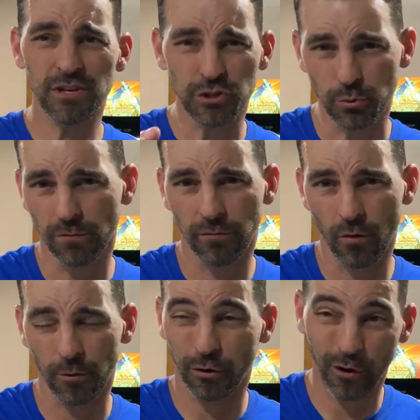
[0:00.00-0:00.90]
is
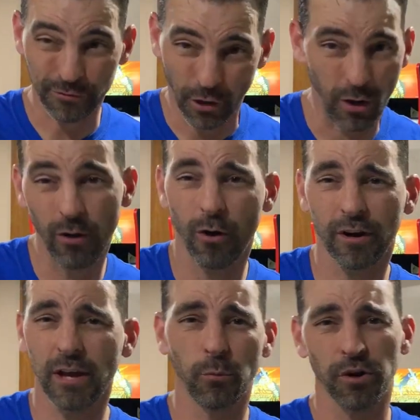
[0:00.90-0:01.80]
uniform across all
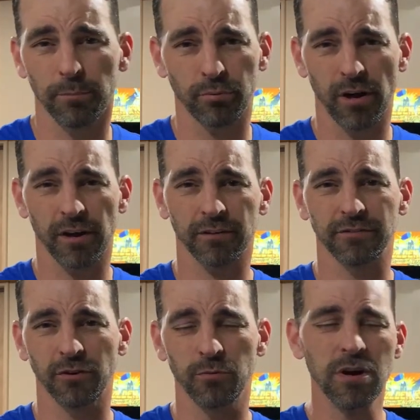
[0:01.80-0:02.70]
Arcade1up products,
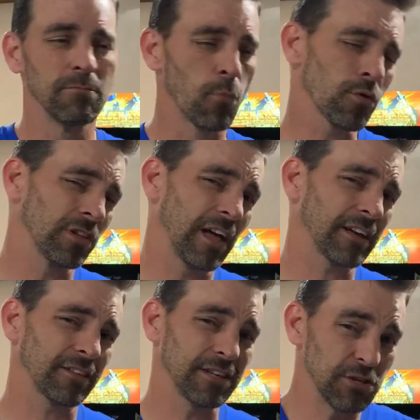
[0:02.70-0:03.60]
so more than
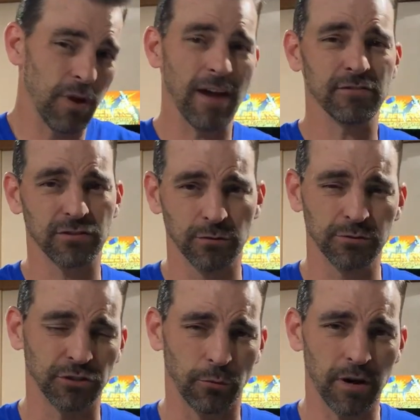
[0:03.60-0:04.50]
likely you have a
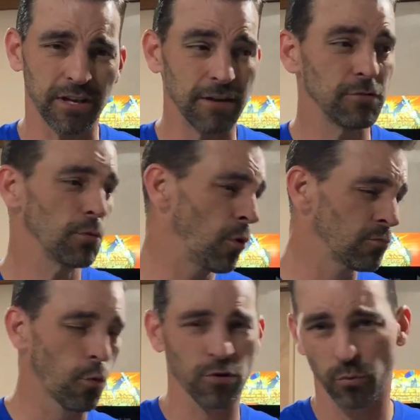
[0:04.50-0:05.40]
solution already if you
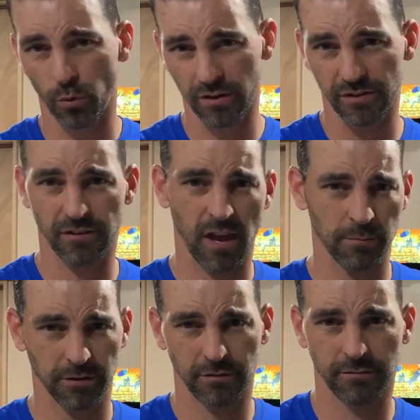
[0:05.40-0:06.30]
own more than one of these
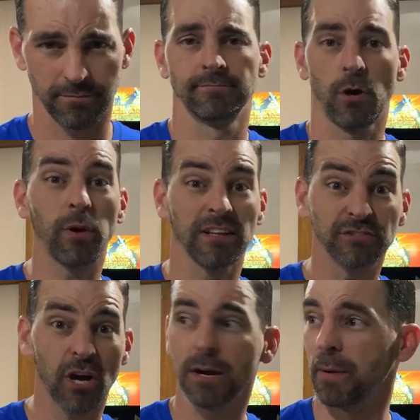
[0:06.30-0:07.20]
cabinets. Okay,
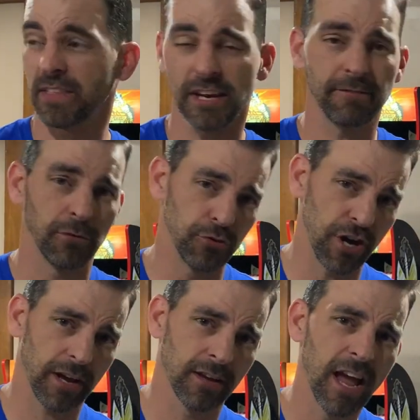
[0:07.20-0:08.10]
let's talk about the headphone
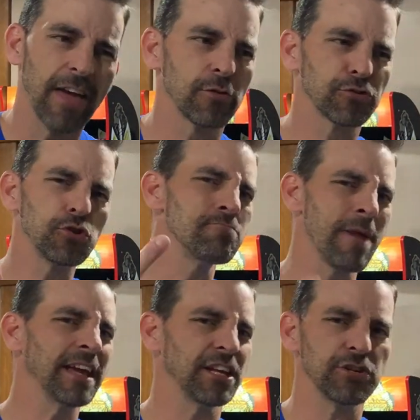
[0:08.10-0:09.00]
jack. And there's 2
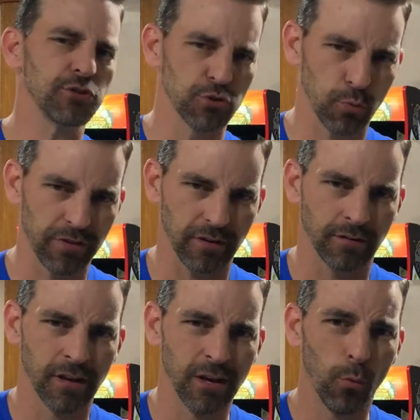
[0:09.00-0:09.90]
main issues with it.
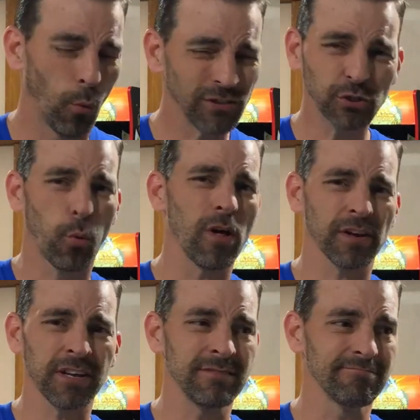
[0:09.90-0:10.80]
One's
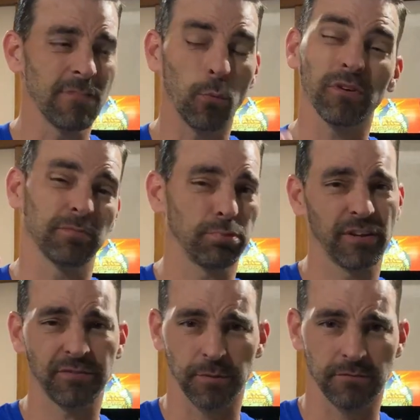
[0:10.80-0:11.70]
quality and one is
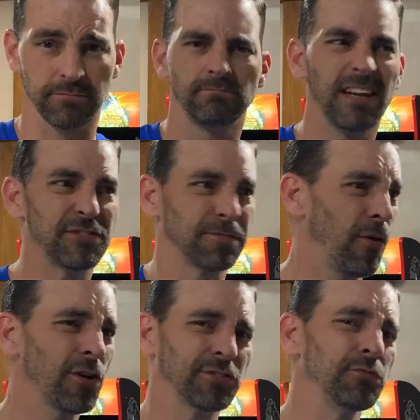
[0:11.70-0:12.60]
placement. It's
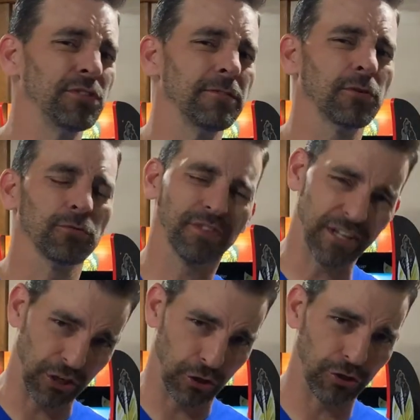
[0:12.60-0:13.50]
far too difficult to
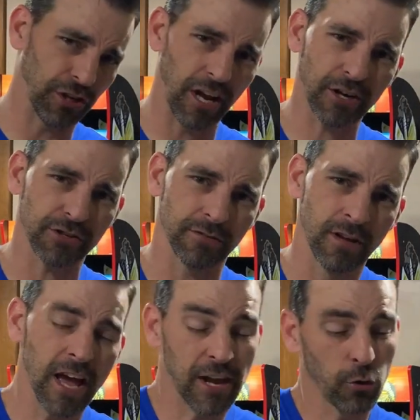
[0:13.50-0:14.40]
get a good connection.
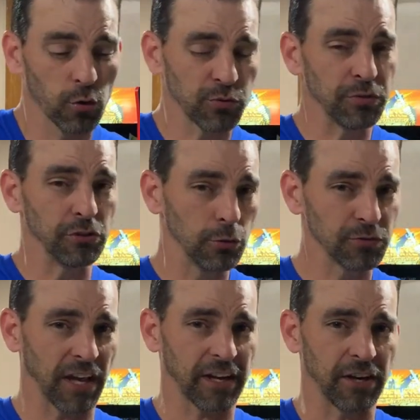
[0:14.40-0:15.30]
And of course, when you
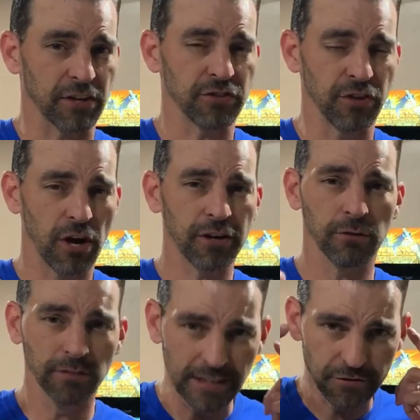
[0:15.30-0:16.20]
lose that connection, the
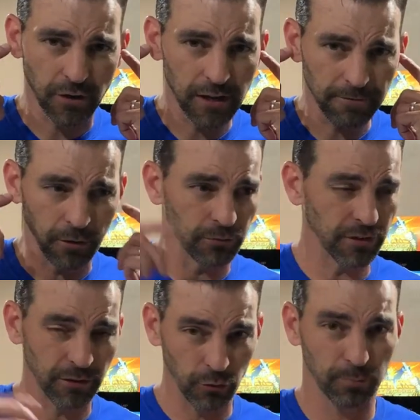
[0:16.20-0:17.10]
audio leaves your headphones
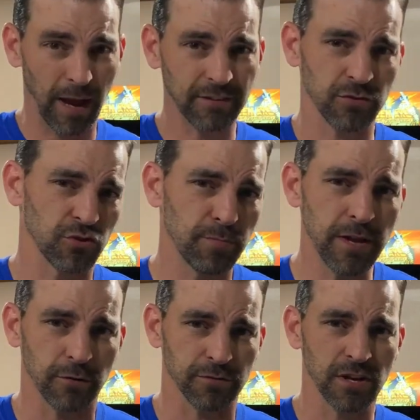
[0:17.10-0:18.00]
and goes back to the
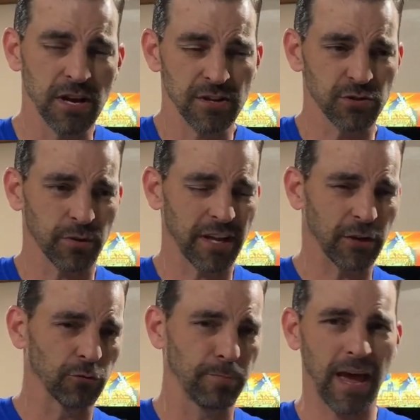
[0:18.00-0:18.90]
speakers. So it kind
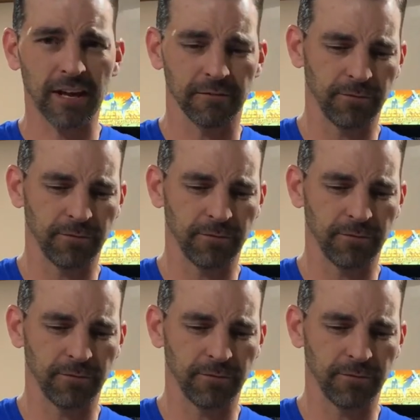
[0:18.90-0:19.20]
of goes back and